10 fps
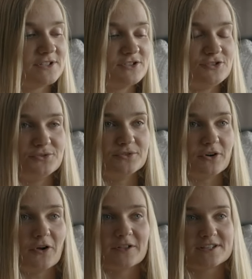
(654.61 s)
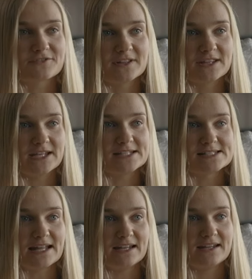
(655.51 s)
to do all the different things
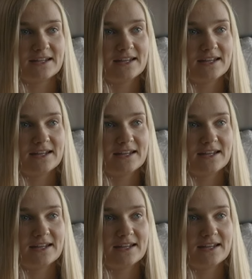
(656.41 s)
that